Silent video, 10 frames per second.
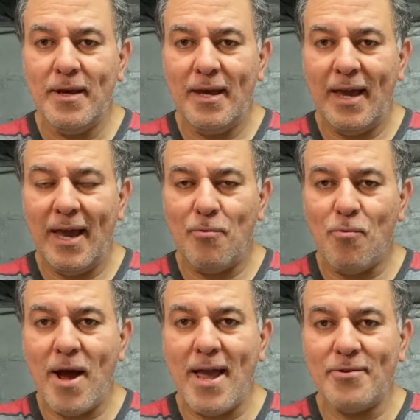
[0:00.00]
And
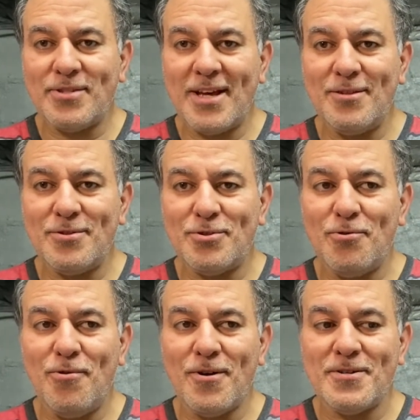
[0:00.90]
right outside those
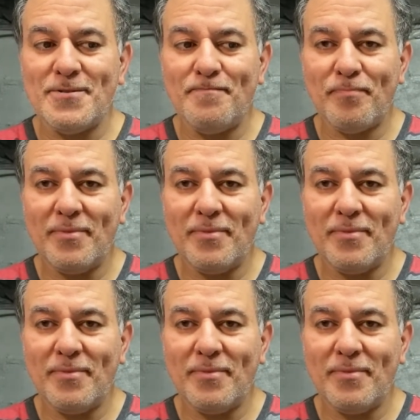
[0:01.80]
doors,